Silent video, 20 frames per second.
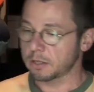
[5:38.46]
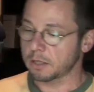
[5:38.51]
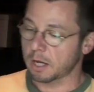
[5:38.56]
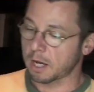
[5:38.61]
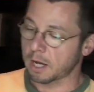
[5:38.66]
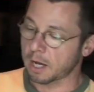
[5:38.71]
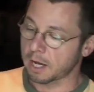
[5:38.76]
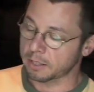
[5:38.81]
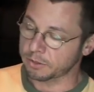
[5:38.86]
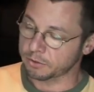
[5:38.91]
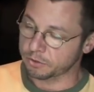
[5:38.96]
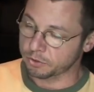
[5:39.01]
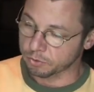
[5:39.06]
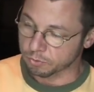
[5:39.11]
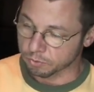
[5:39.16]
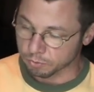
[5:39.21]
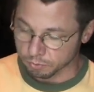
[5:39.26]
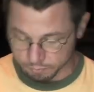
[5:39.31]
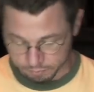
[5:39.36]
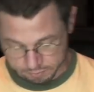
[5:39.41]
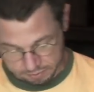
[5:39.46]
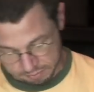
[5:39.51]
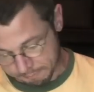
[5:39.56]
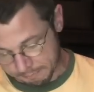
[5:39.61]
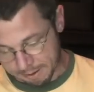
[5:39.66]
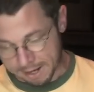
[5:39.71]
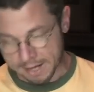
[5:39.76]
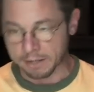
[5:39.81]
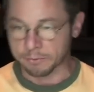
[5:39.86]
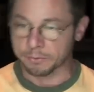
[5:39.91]
uh, you
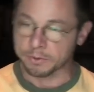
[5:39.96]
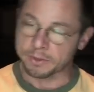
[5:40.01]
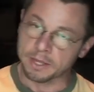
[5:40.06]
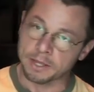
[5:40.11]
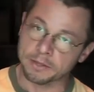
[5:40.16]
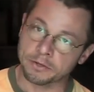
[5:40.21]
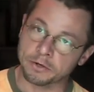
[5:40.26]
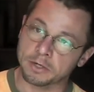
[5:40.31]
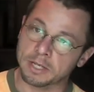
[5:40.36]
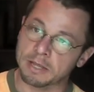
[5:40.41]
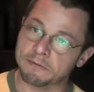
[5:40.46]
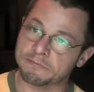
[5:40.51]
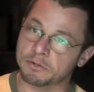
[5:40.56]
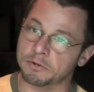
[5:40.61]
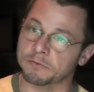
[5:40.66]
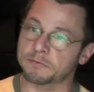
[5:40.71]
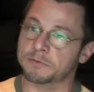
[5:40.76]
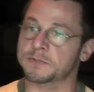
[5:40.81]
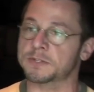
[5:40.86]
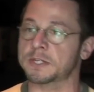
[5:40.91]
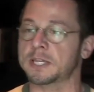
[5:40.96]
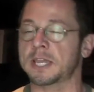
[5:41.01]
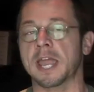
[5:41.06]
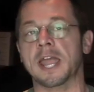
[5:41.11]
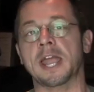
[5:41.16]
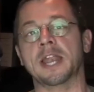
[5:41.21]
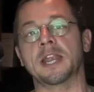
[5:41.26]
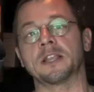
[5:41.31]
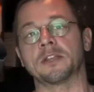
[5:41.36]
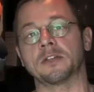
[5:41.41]
combine it with other leftovers
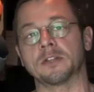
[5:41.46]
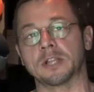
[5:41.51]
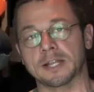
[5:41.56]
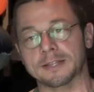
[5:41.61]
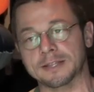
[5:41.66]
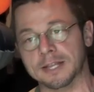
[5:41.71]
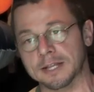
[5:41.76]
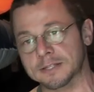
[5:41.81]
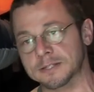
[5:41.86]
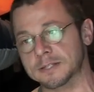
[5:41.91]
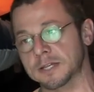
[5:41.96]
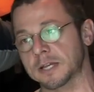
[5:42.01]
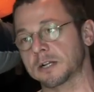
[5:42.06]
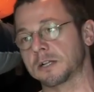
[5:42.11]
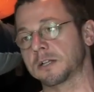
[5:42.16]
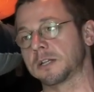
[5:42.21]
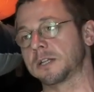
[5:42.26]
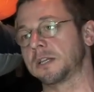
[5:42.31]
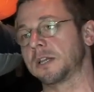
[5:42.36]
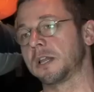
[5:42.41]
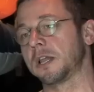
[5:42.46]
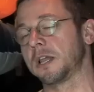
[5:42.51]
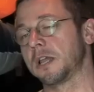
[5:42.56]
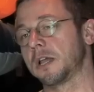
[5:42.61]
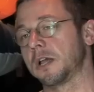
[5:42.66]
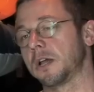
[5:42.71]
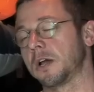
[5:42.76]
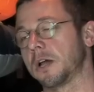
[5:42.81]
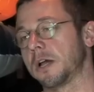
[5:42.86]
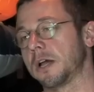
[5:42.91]
again and you let that settle, and
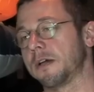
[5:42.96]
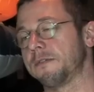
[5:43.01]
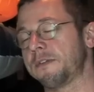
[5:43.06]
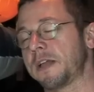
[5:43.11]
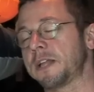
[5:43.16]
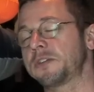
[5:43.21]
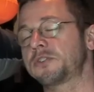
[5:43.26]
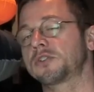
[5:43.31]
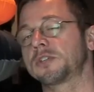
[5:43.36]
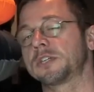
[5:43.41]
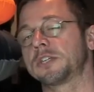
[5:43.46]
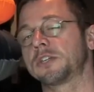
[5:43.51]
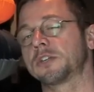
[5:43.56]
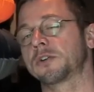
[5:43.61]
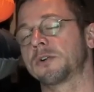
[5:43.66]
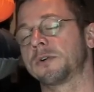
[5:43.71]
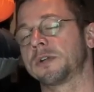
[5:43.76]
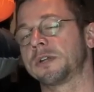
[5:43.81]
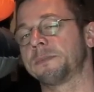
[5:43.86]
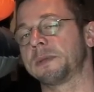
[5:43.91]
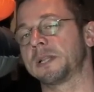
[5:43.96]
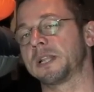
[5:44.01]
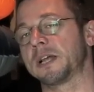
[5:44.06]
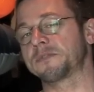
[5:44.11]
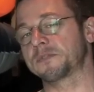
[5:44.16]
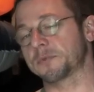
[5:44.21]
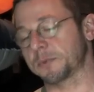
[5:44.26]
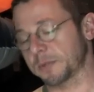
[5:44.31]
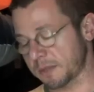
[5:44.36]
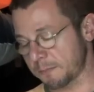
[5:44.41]
eventually you're going to be
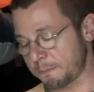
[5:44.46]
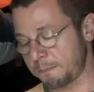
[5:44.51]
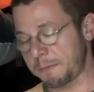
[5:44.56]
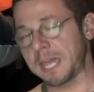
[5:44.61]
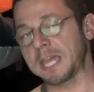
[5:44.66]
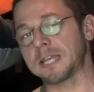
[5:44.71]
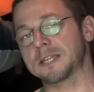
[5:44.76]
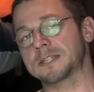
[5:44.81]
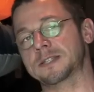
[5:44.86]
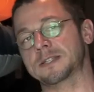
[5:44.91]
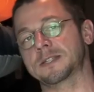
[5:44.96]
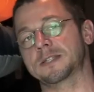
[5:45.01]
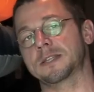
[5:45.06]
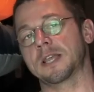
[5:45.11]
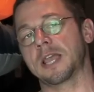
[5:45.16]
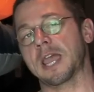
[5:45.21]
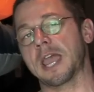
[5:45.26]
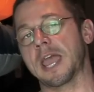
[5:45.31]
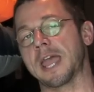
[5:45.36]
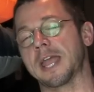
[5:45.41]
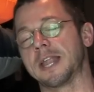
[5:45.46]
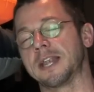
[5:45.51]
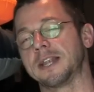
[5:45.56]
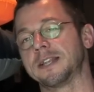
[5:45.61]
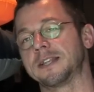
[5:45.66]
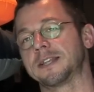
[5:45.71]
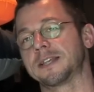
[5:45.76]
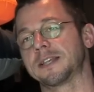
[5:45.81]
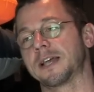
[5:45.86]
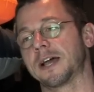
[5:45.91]
left with the base.
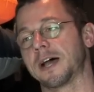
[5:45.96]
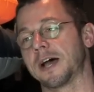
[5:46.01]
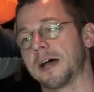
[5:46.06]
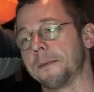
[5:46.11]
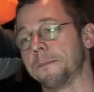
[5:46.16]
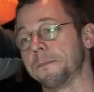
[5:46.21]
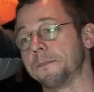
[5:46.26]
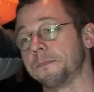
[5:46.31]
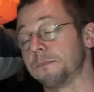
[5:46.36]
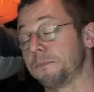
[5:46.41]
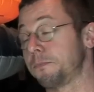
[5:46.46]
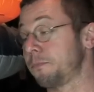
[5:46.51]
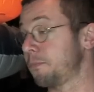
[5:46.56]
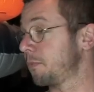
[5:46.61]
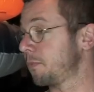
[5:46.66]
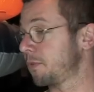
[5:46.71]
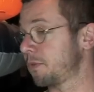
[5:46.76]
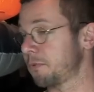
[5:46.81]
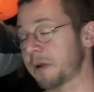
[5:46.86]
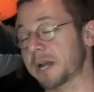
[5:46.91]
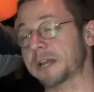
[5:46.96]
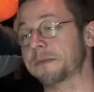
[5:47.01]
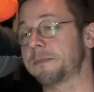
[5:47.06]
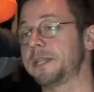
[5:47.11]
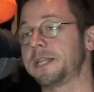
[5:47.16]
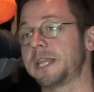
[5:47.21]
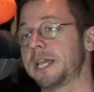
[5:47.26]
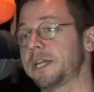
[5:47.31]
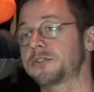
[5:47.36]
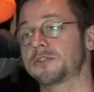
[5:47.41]
And um, the
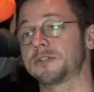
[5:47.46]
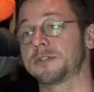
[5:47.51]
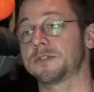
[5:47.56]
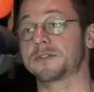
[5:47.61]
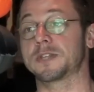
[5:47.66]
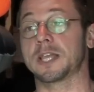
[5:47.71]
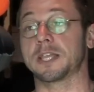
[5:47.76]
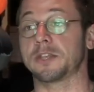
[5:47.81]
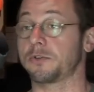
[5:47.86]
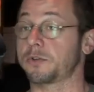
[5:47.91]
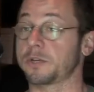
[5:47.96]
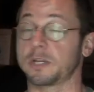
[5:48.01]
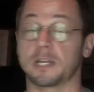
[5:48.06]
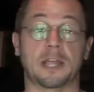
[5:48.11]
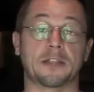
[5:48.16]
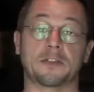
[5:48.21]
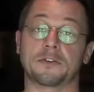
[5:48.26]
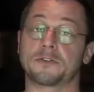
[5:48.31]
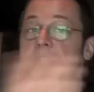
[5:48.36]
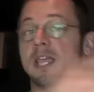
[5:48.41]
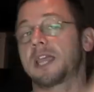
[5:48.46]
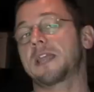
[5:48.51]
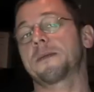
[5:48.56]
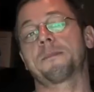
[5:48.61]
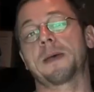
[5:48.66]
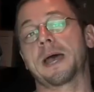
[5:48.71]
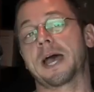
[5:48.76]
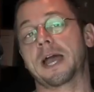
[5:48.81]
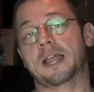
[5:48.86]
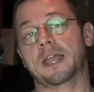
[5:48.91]
recommendation is that you can either take it
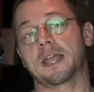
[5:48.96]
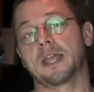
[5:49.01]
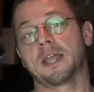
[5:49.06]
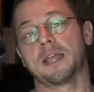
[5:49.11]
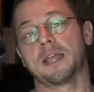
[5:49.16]
back